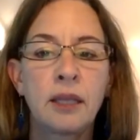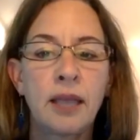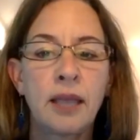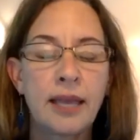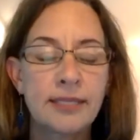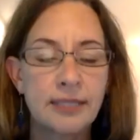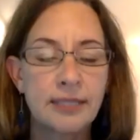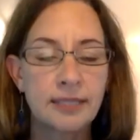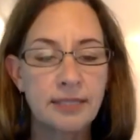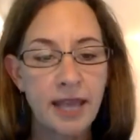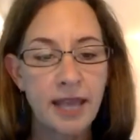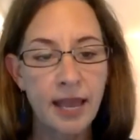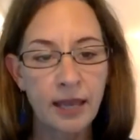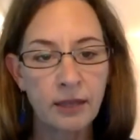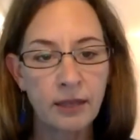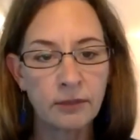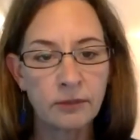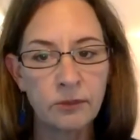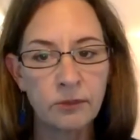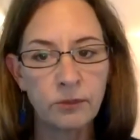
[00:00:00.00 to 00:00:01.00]
As a
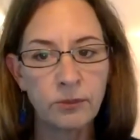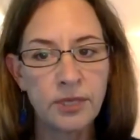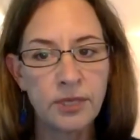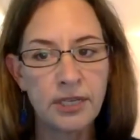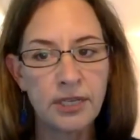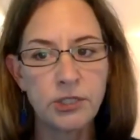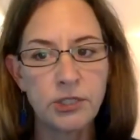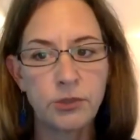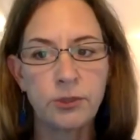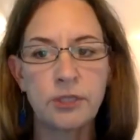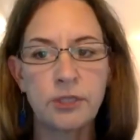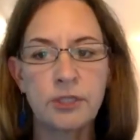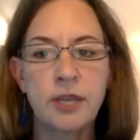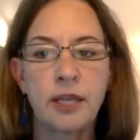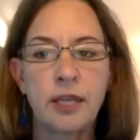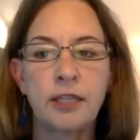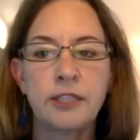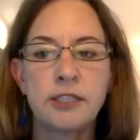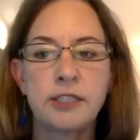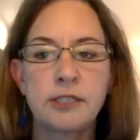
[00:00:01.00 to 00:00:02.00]
town, we need to
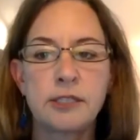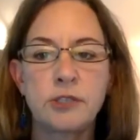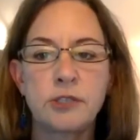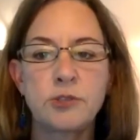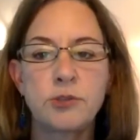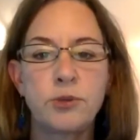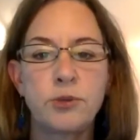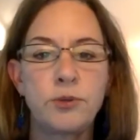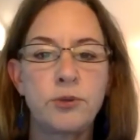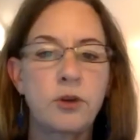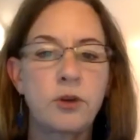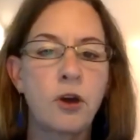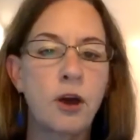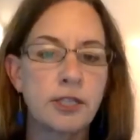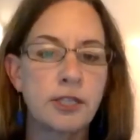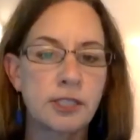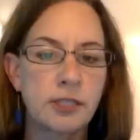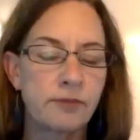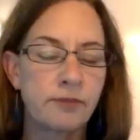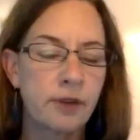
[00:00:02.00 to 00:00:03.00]
acknowledge the true
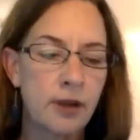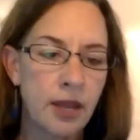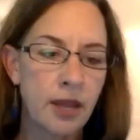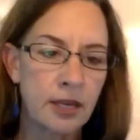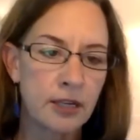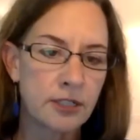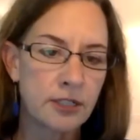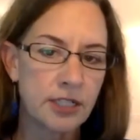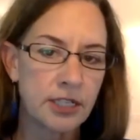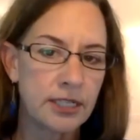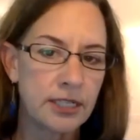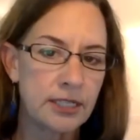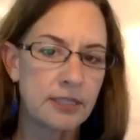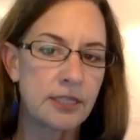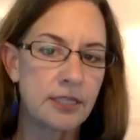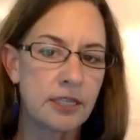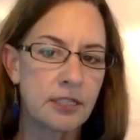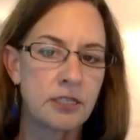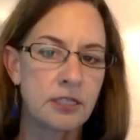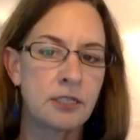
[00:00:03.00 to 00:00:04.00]
cost of our energy
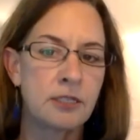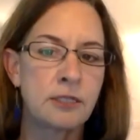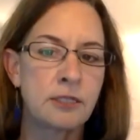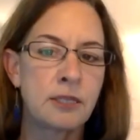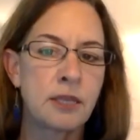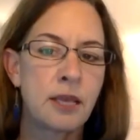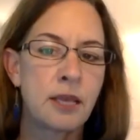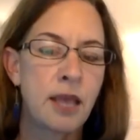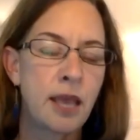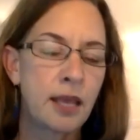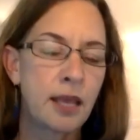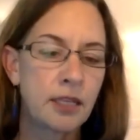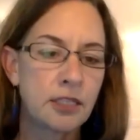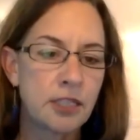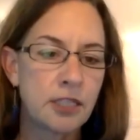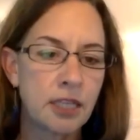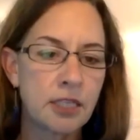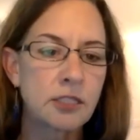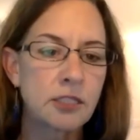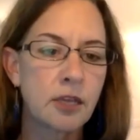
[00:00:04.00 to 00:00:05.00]
decisions and
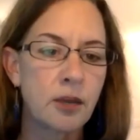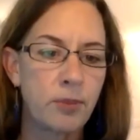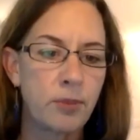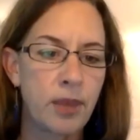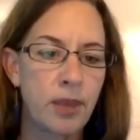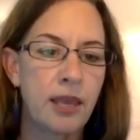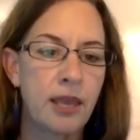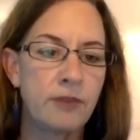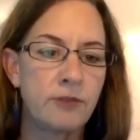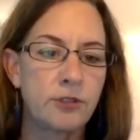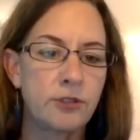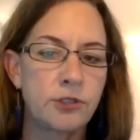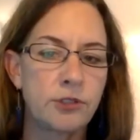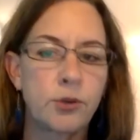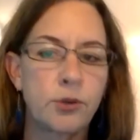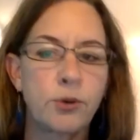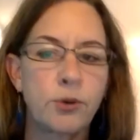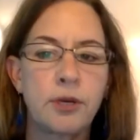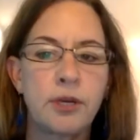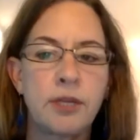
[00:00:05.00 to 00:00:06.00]
adjust our behaviors
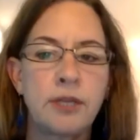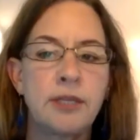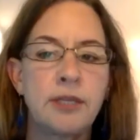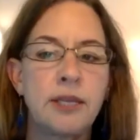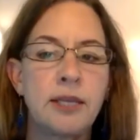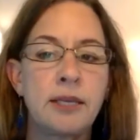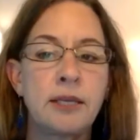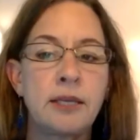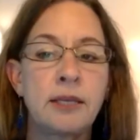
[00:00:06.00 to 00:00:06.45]
accordingly.